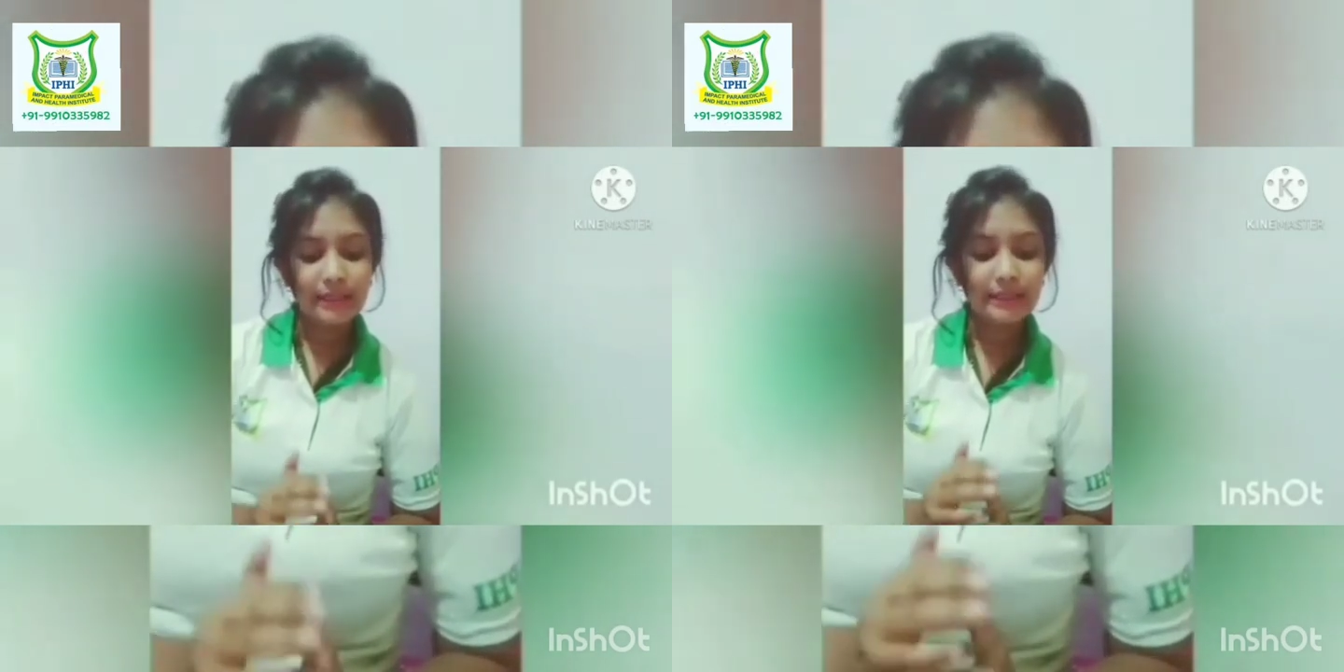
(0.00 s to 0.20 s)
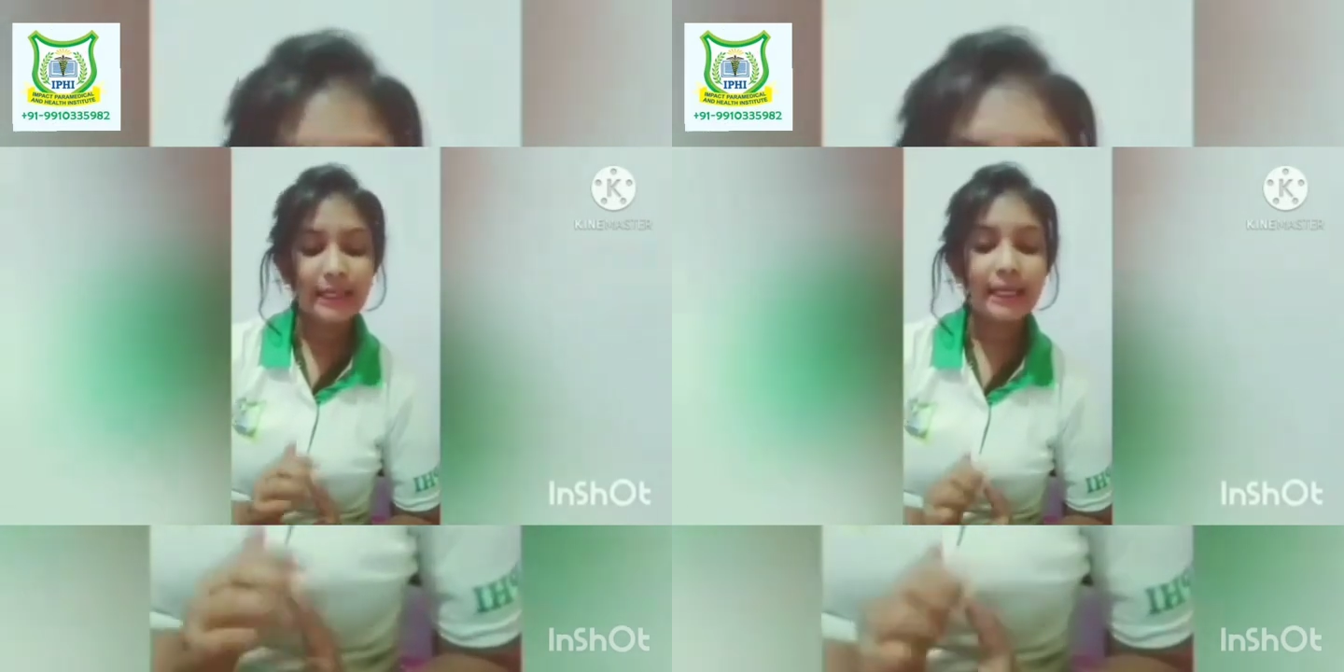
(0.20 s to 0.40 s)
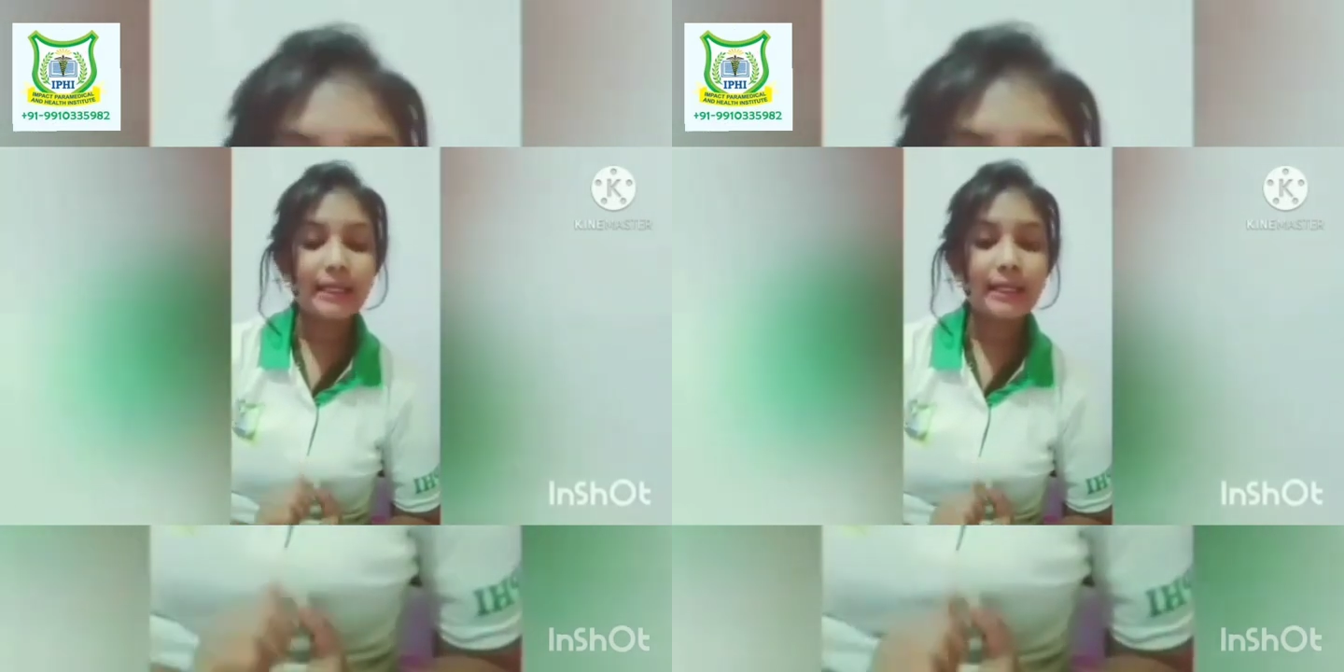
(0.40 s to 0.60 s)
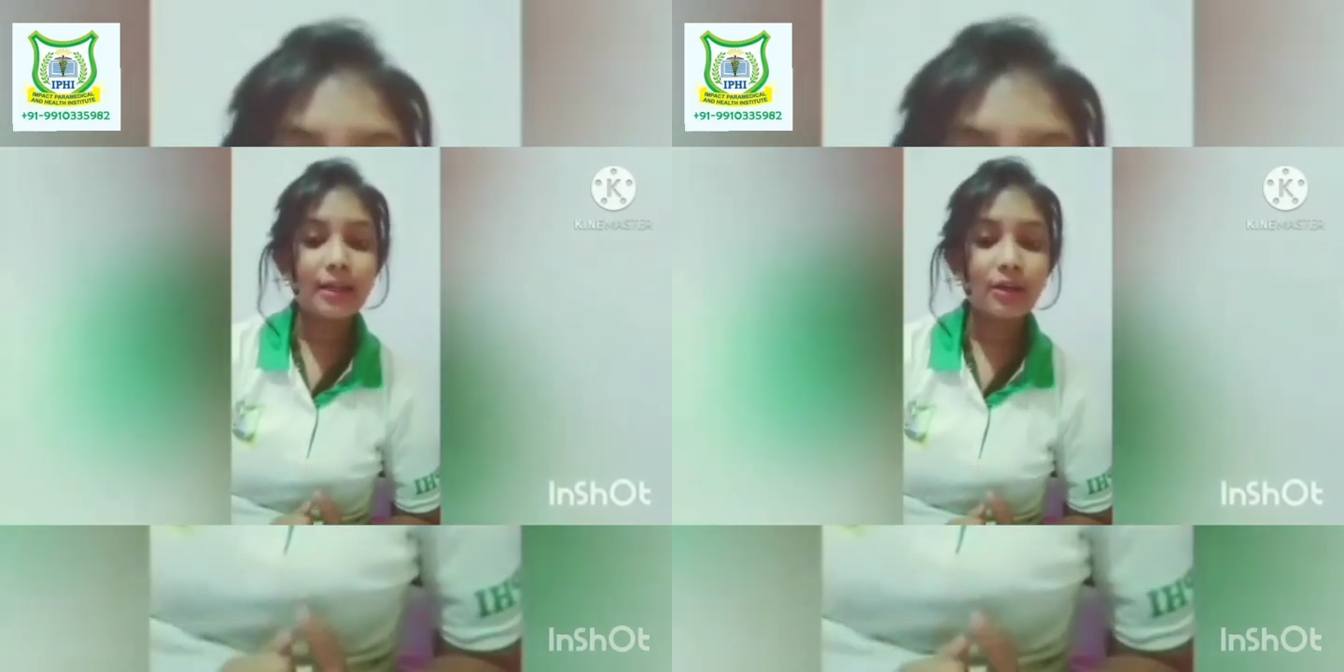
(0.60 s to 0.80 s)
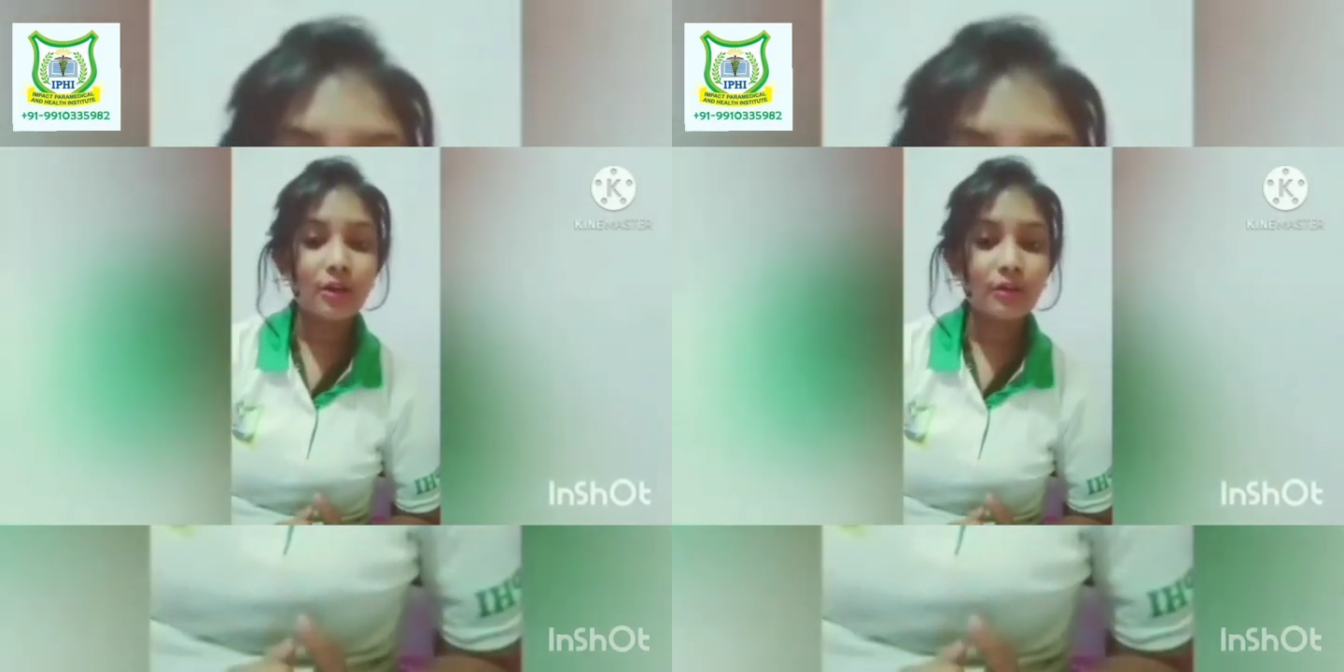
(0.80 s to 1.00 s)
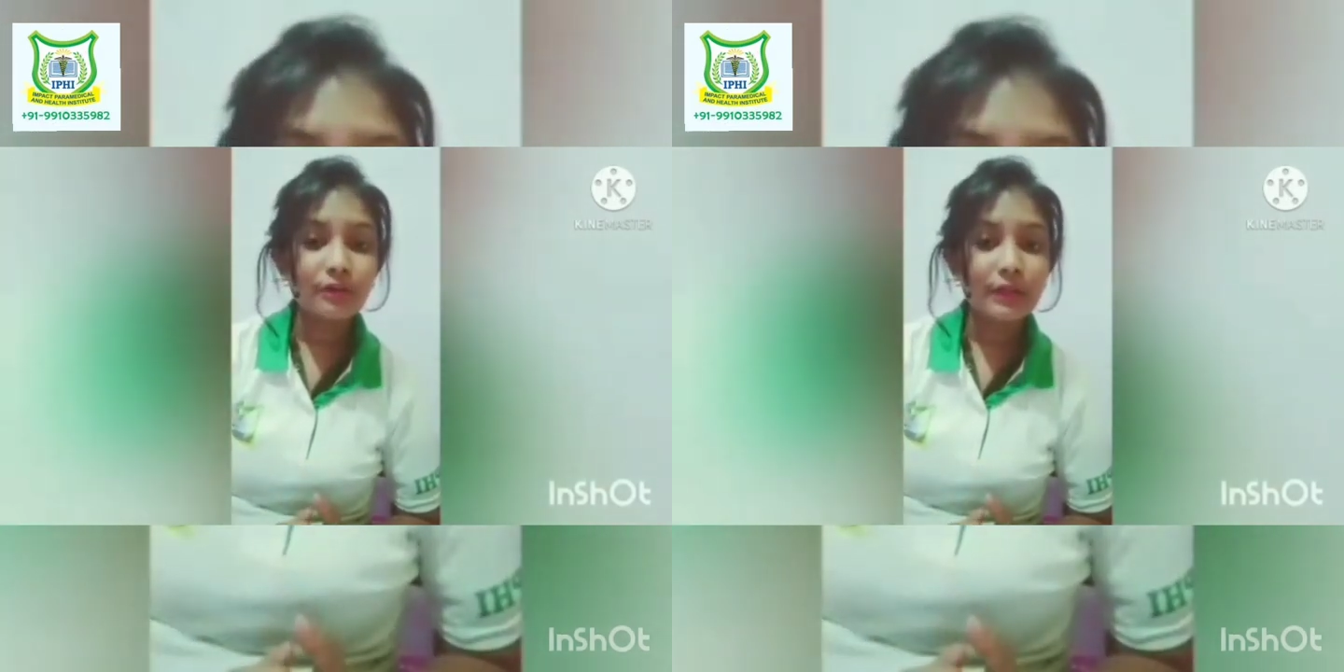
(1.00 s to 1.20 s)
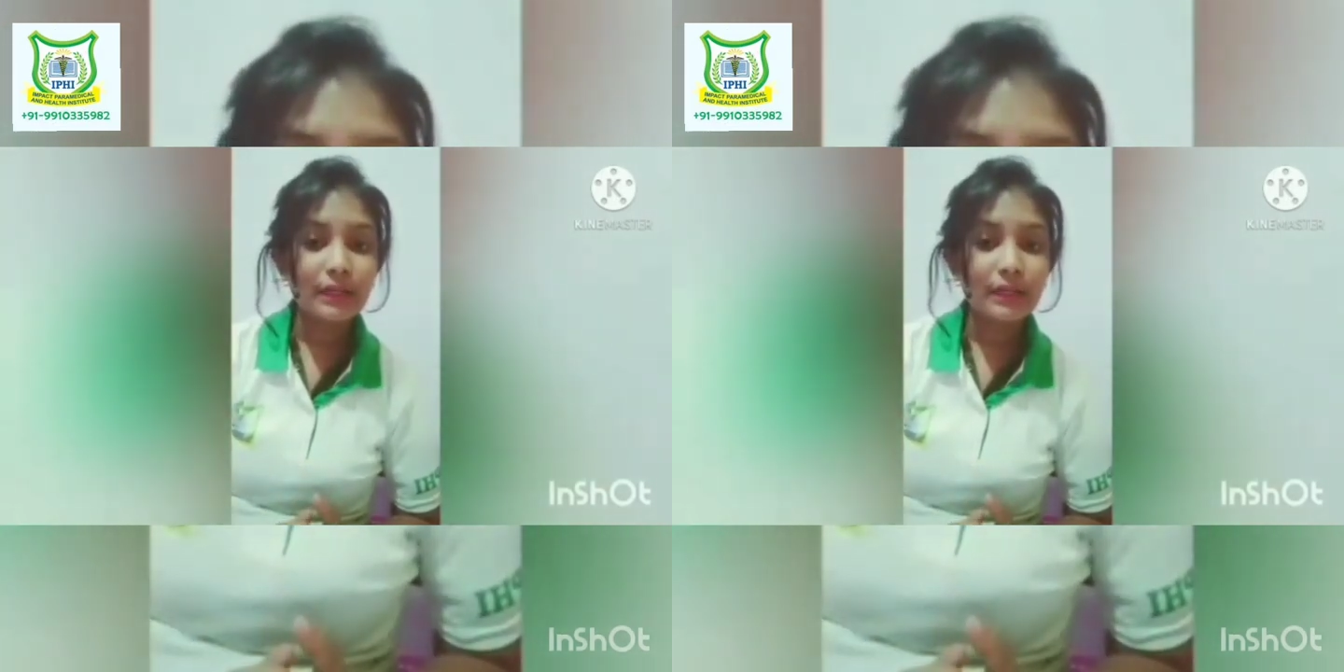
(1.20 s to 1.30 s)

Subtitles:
take care of a